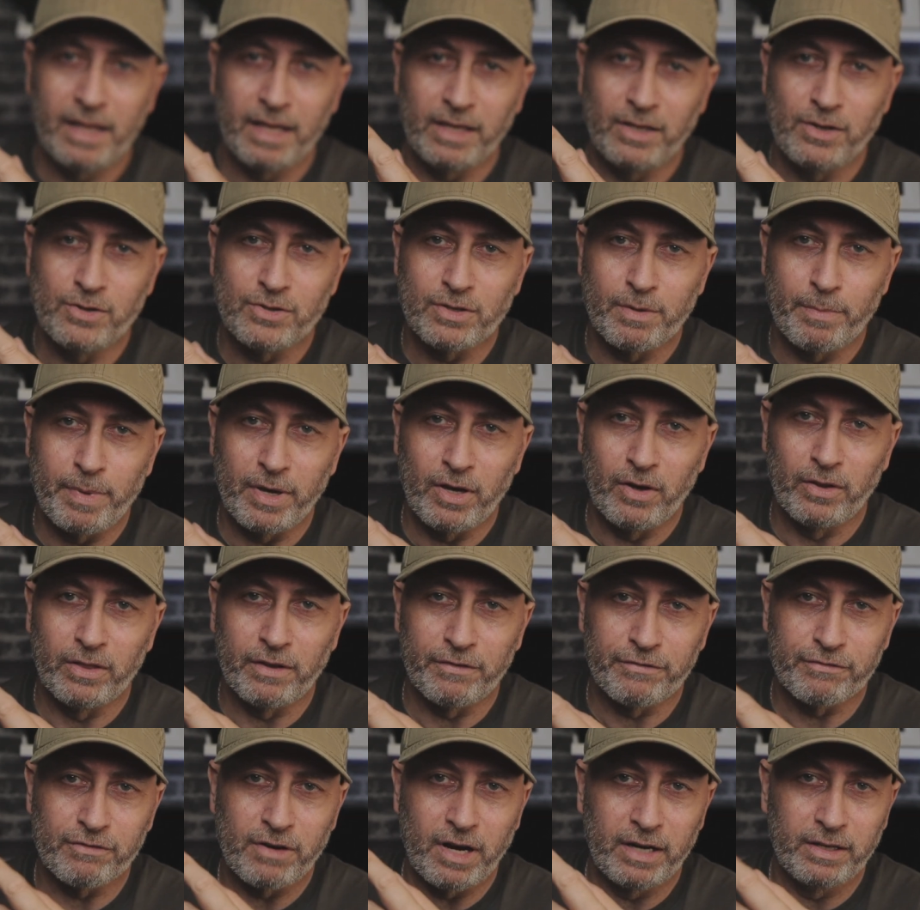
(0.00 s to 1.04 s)
used to be on the
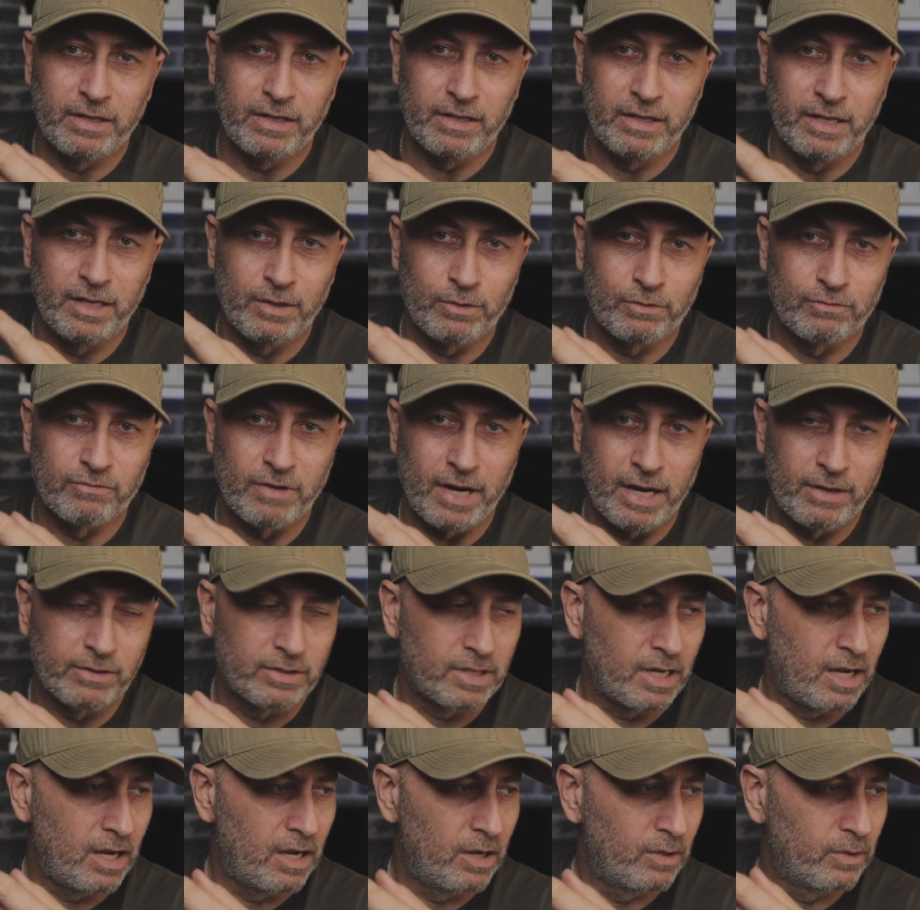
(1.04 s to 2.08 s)
front, the little round
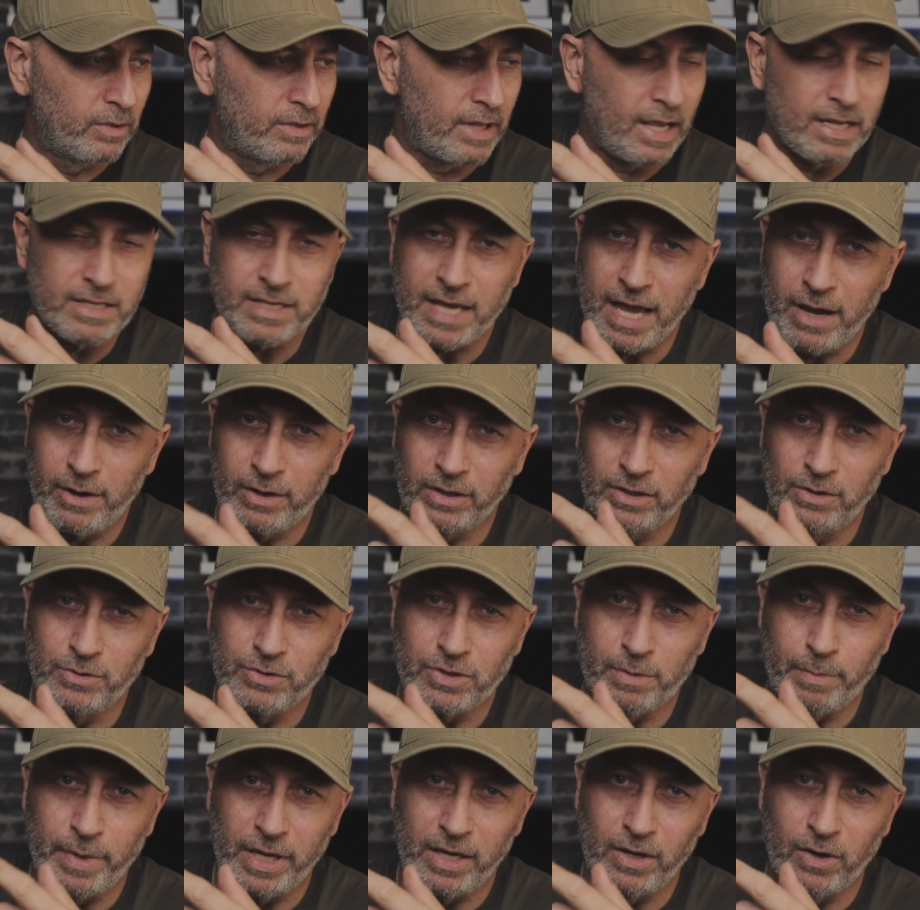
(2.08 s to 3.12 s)
dial, and that's how it used
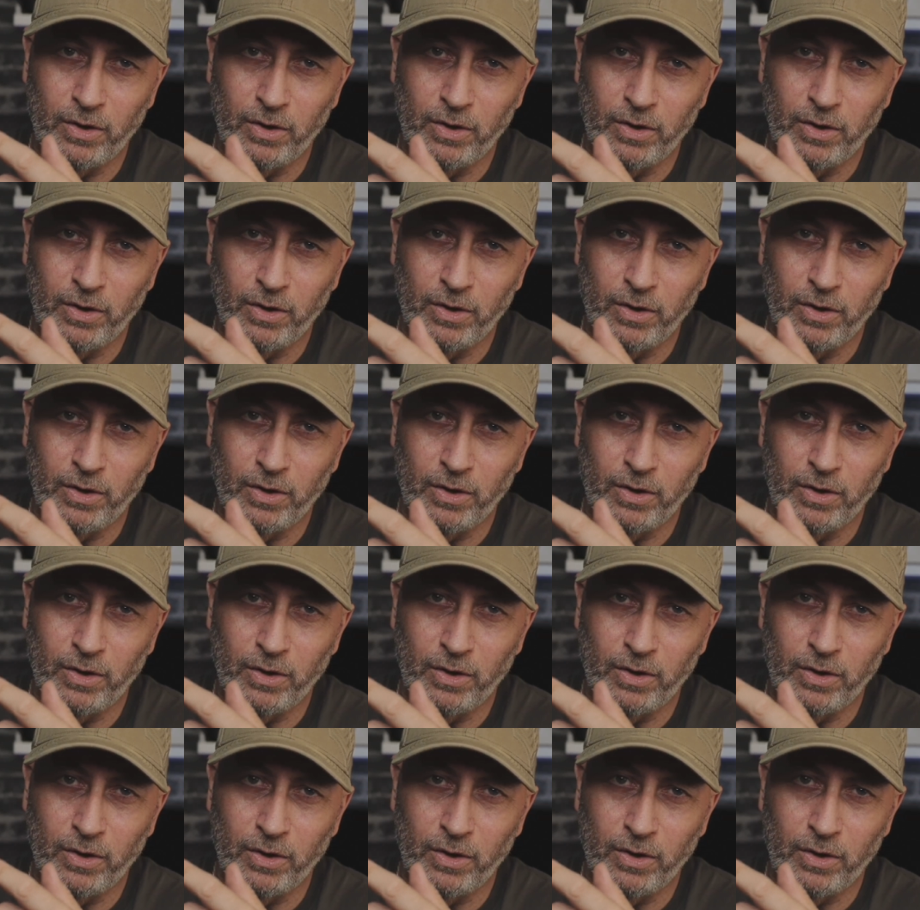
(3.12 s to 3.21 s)
to be